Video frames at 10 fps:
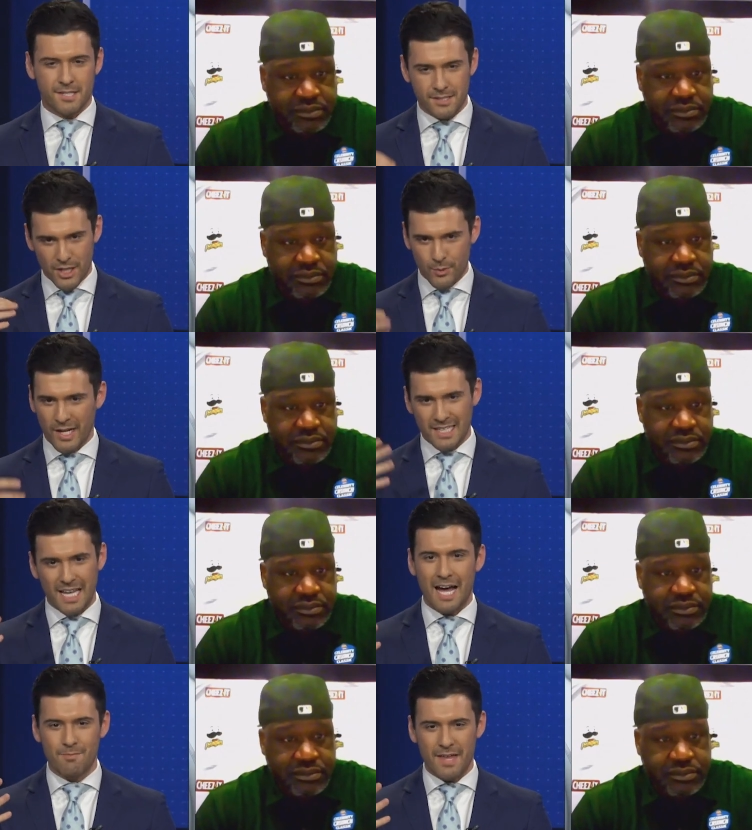Speaker 1: continuing to
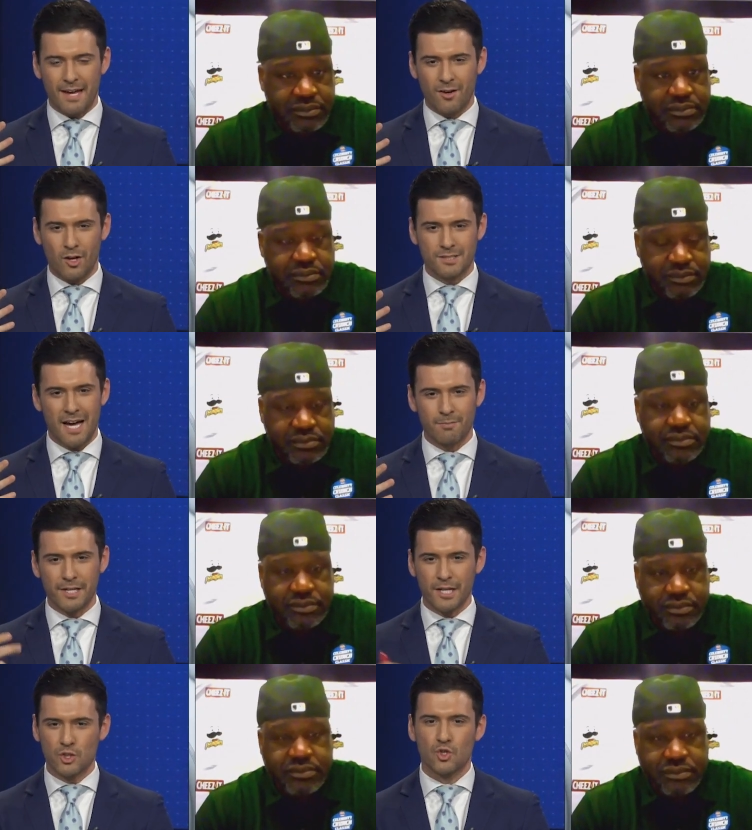climb that all-time
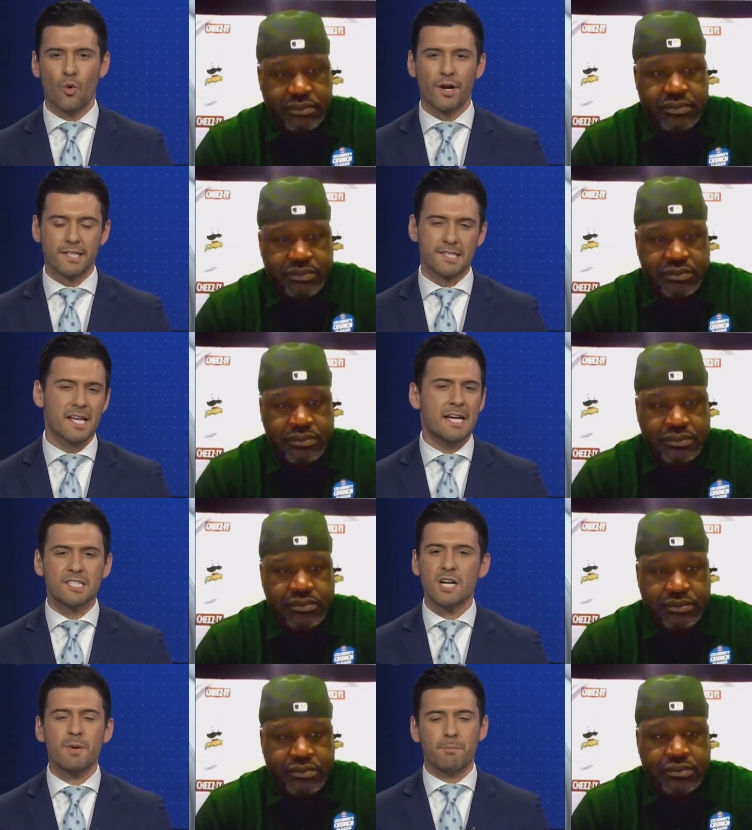leading scoring list.
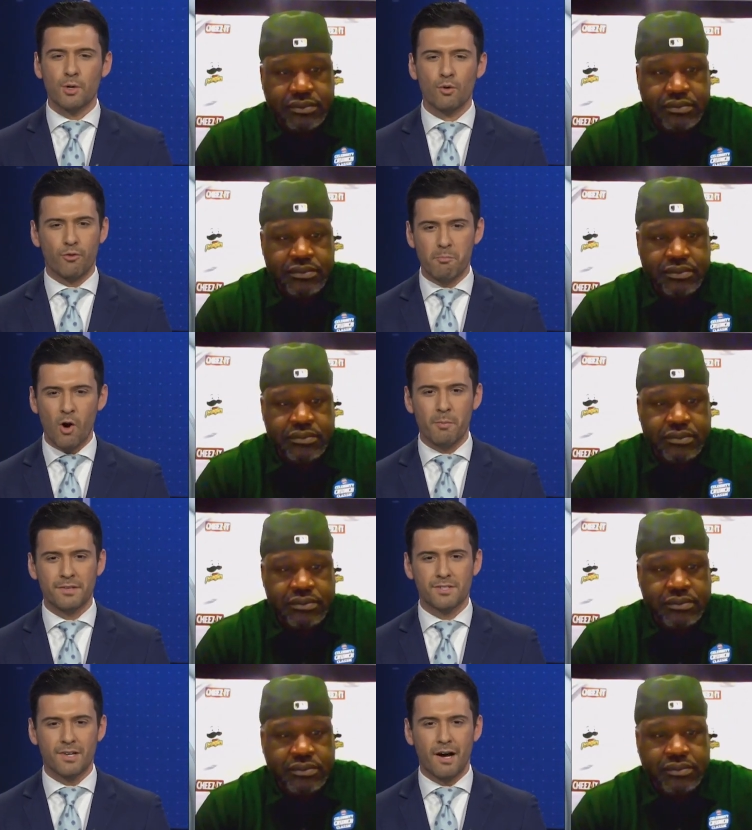It's going to be a beautiful
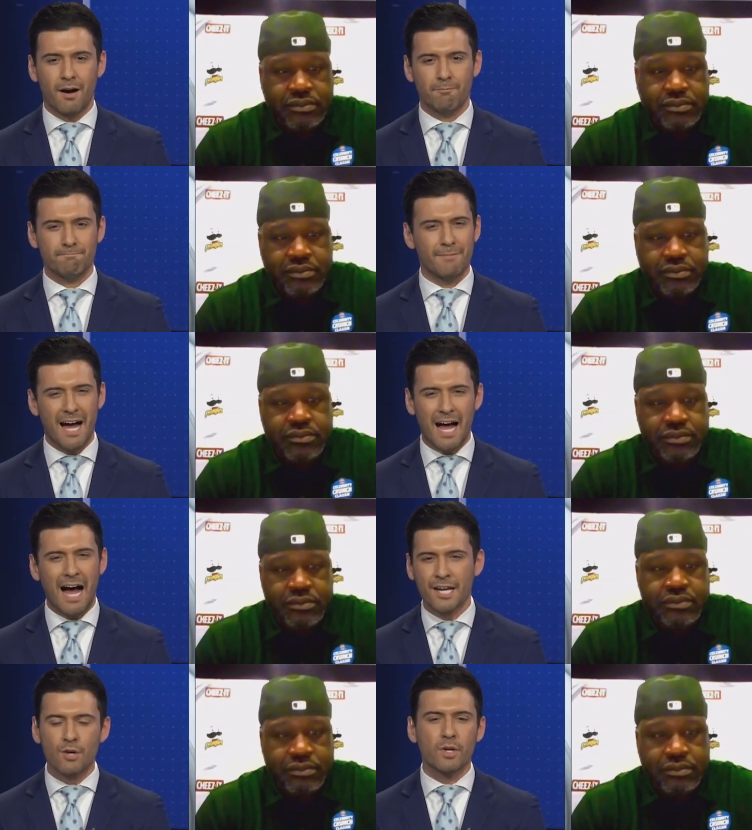moment. Um,
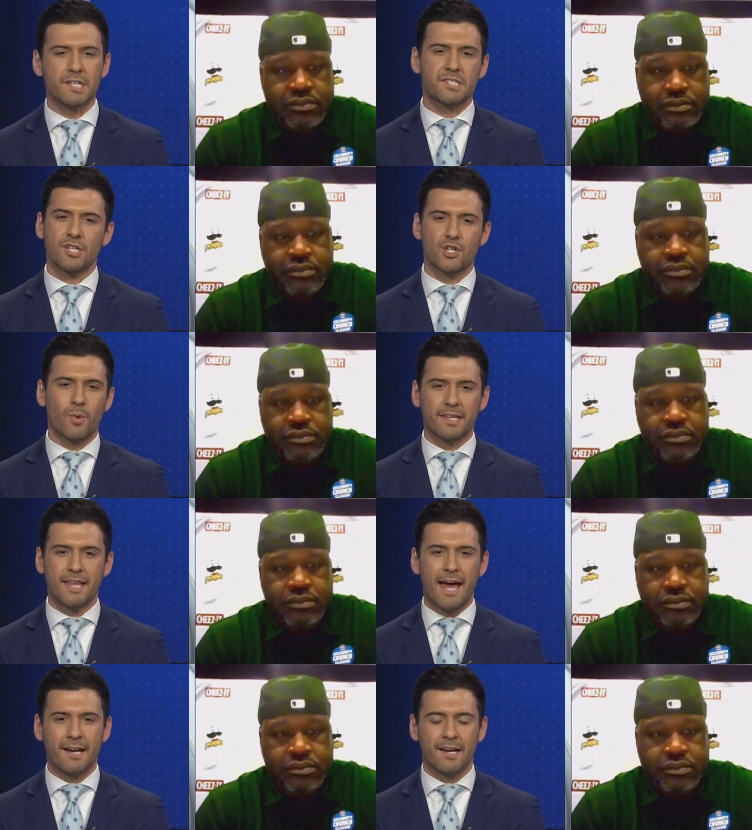how do you really situate
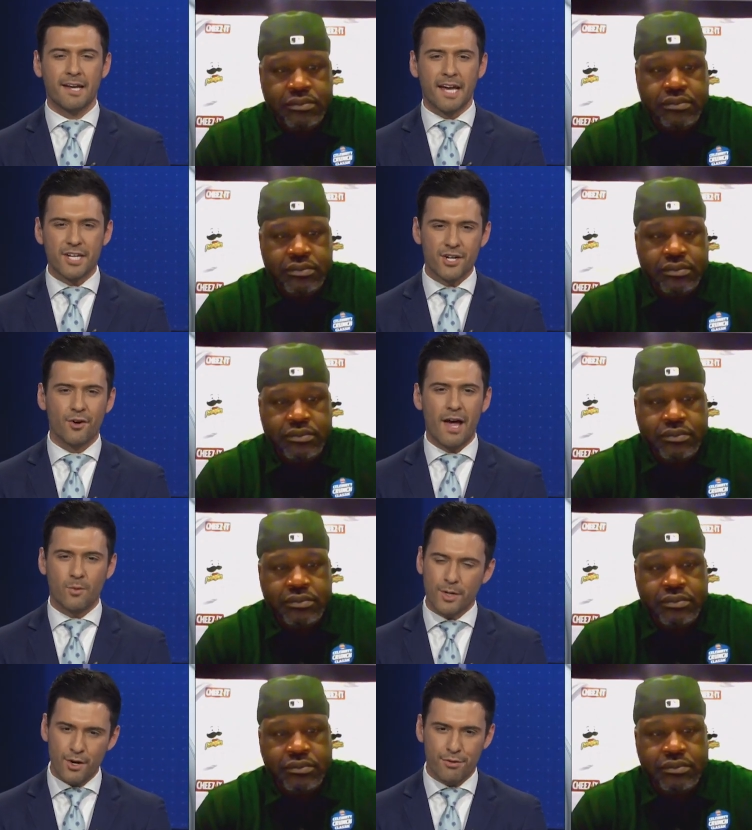that in your
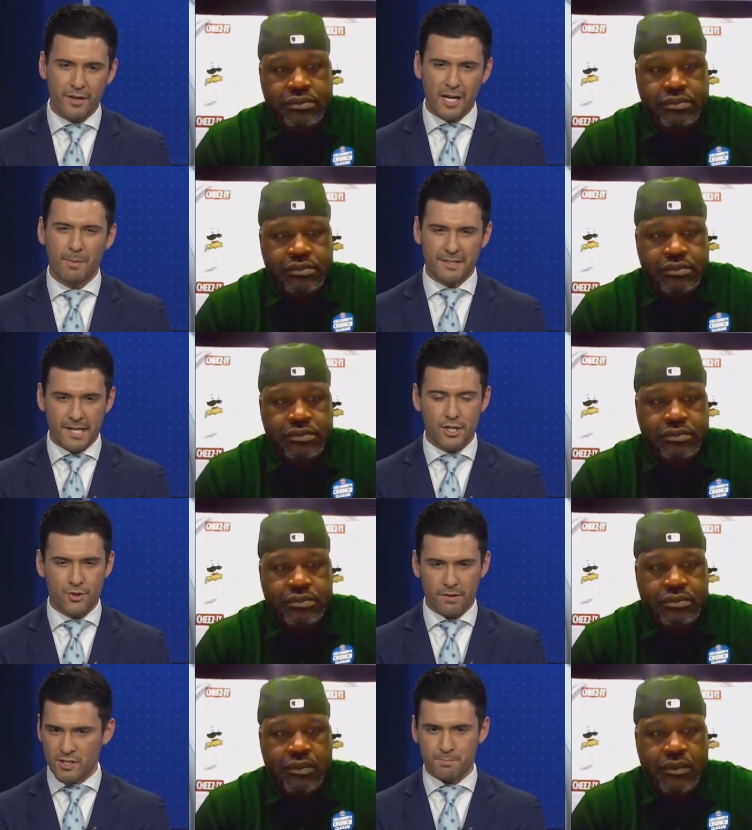head when you're thinking about the
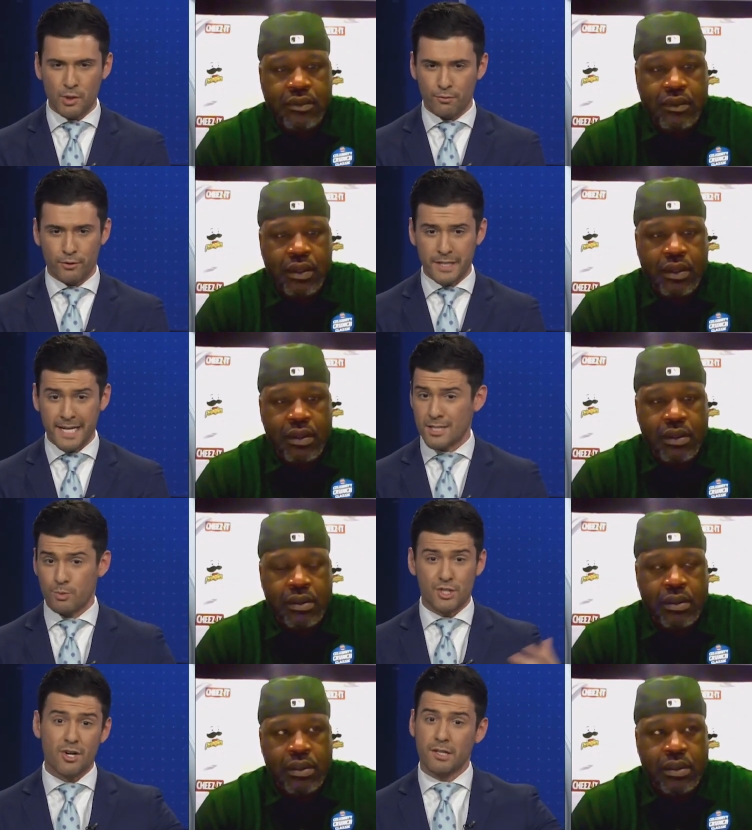history of this beautiful league,
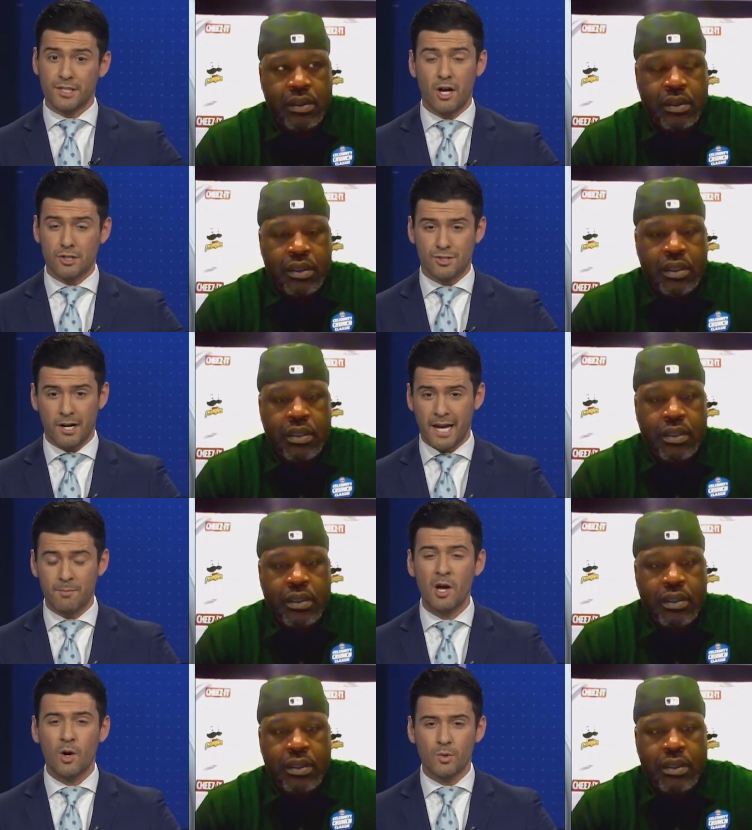as we saw at the All-Star
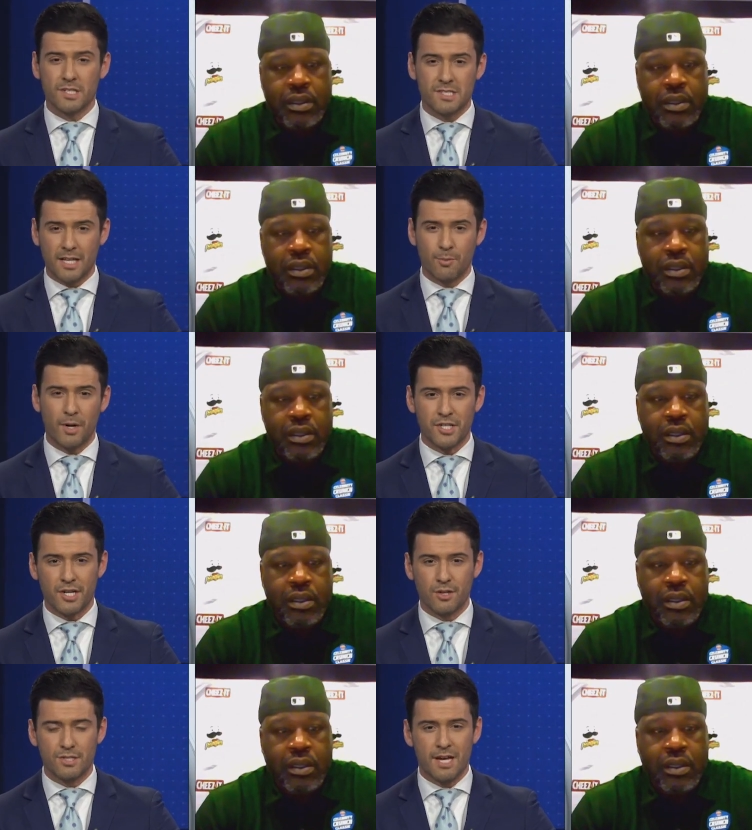game with the
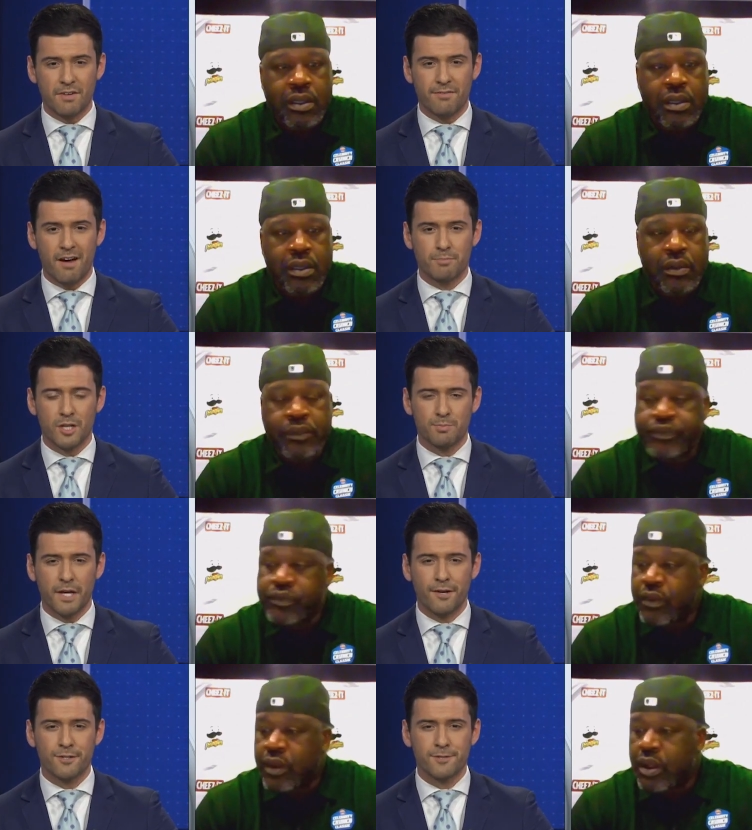celebration of those seventy-five plus
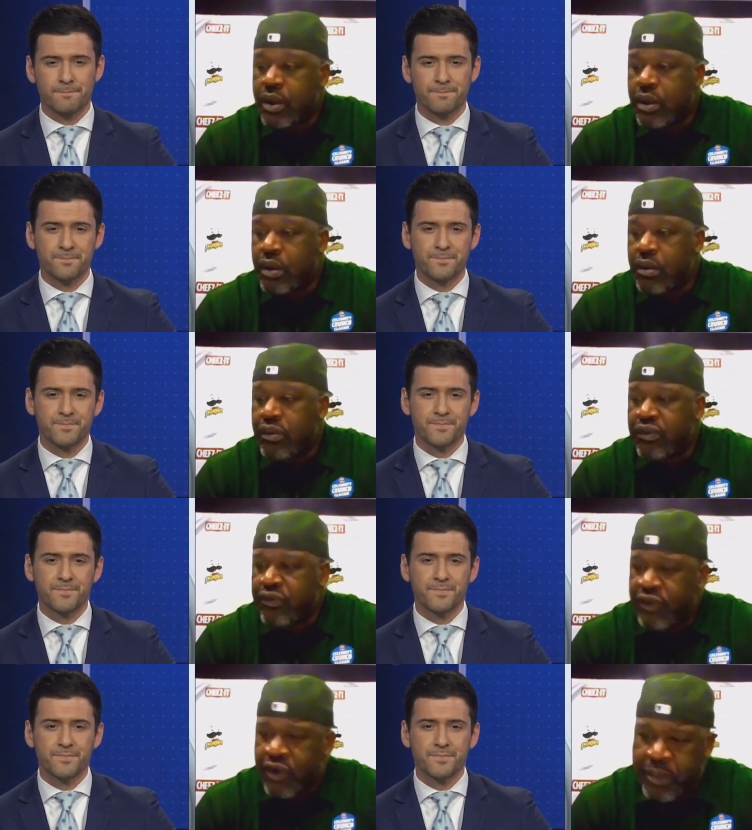players?
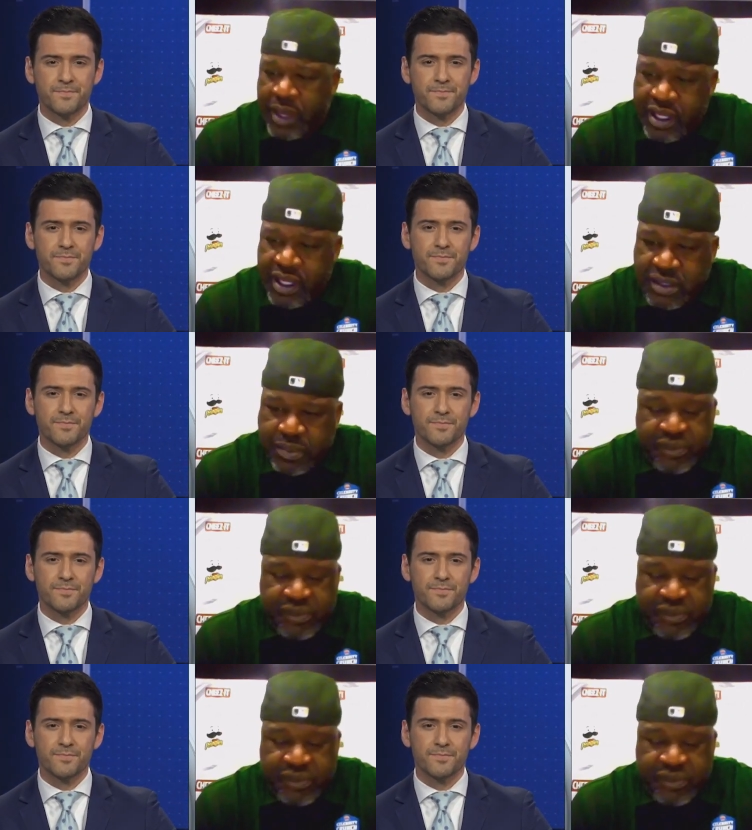
Speaker 2: For me, it's a